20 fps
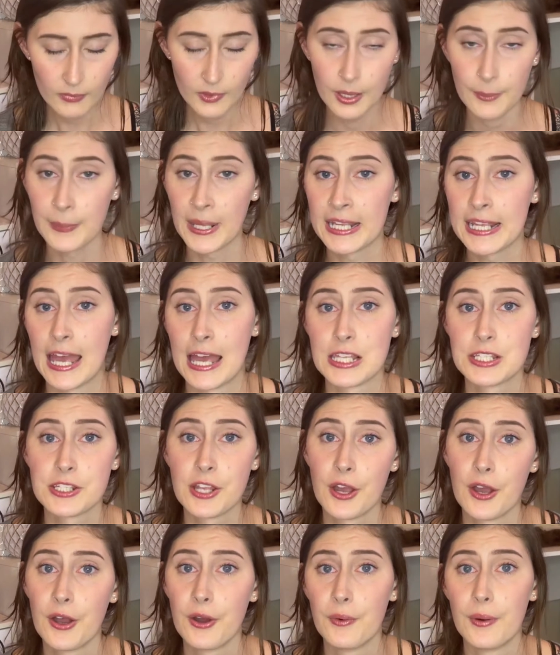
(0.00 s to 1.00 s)
But yeah,
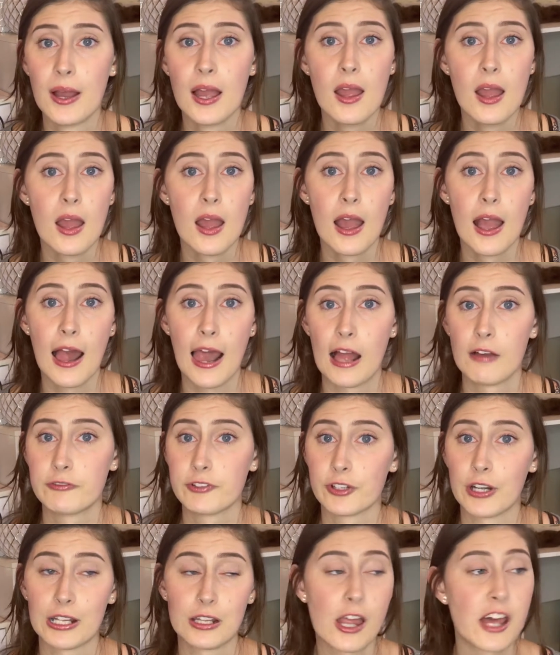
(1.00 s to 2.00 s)
so
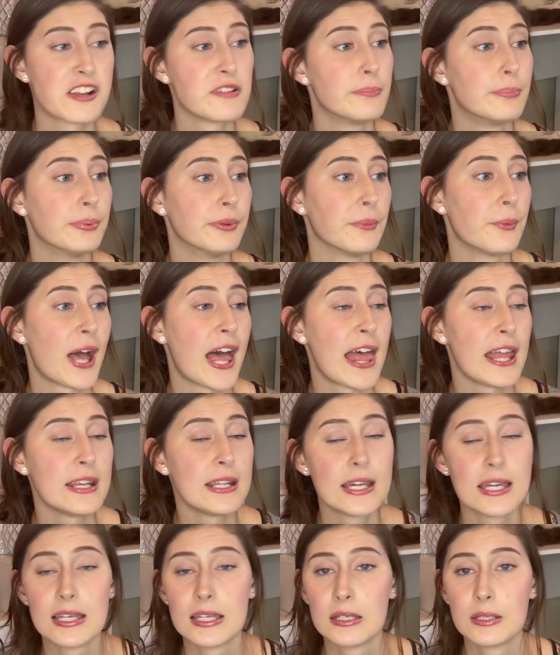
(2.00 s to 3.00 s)
after a lot of blood,
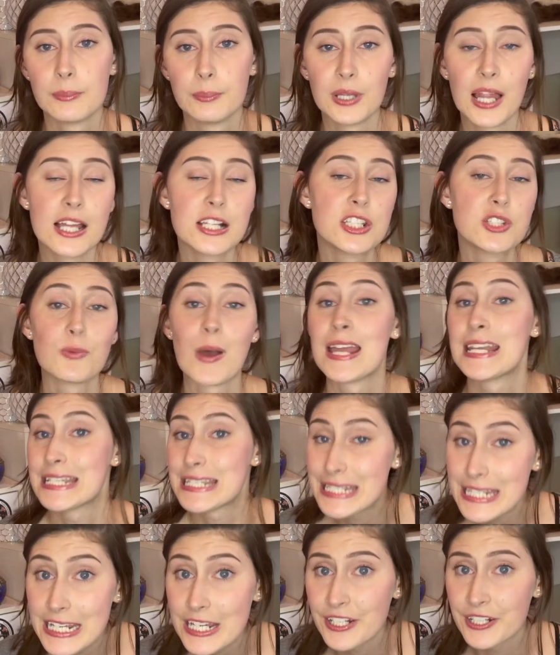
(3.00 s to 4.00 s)
blood, sweat, and
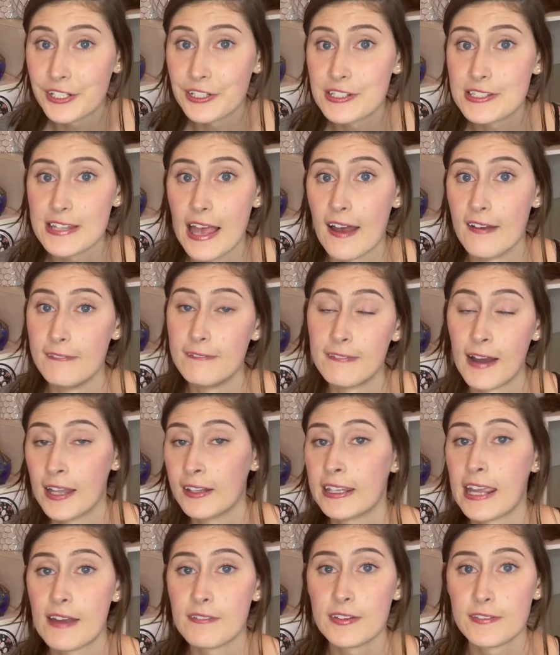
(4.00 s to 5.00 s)
tears, I
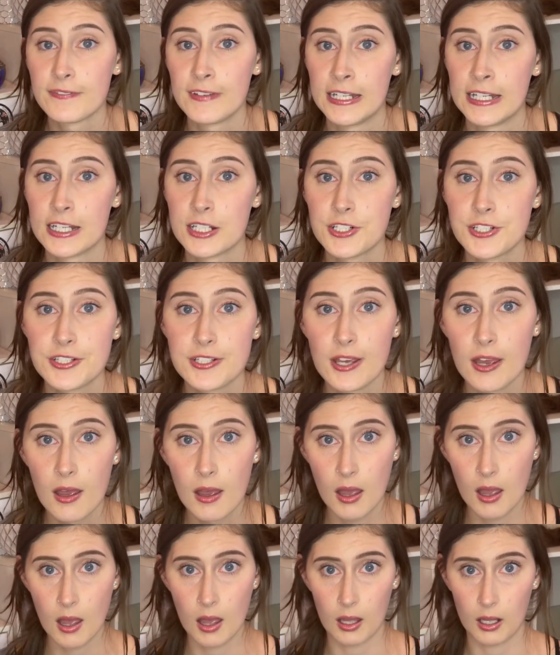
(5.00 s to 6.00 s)
finally have it finished.
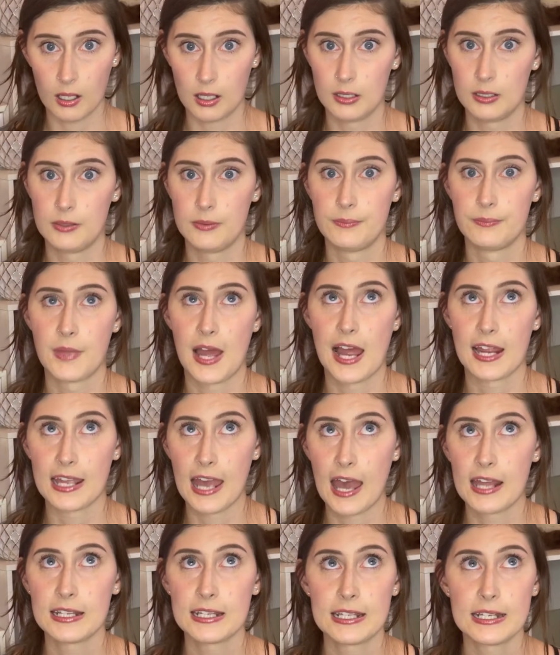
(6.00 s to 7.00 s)
Um, I
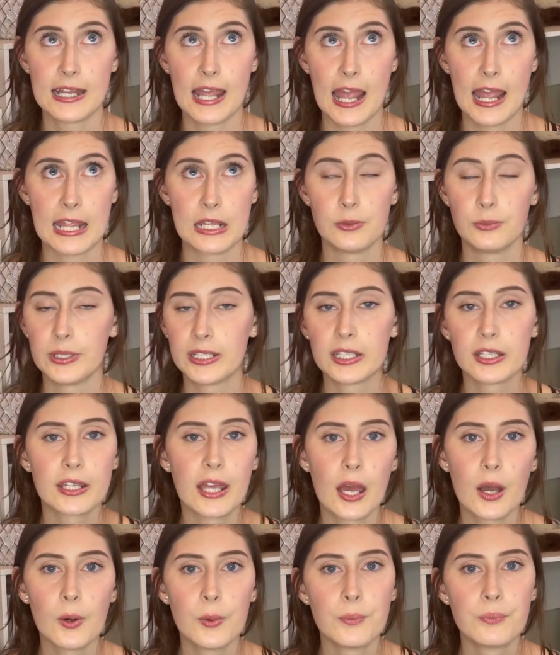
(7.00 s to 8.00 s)
got it a week
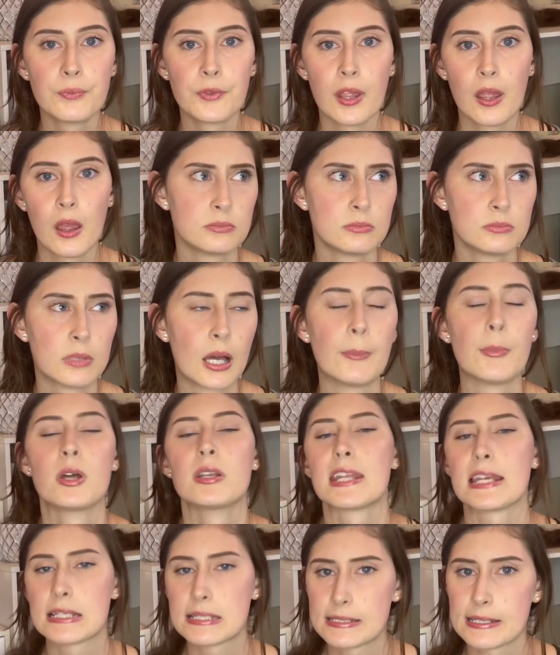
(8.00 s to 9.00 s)
ago. I'm on
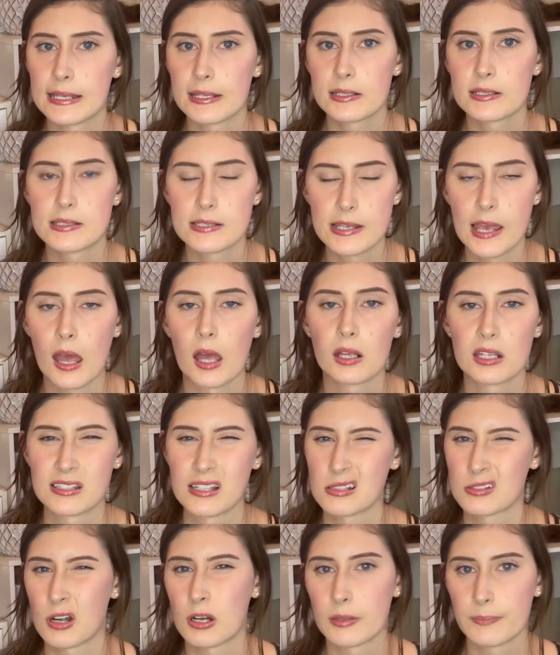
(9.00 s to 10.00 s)
day six, yeah, because I
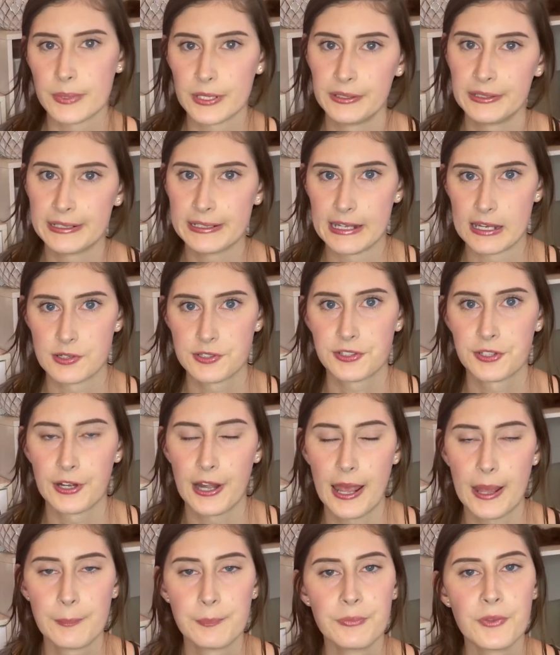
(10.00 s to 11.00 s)
started peeling
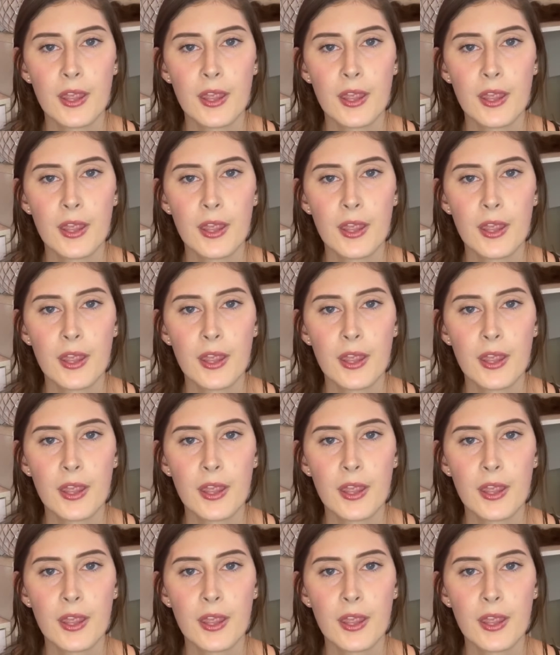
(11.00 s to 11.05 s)
yesterday.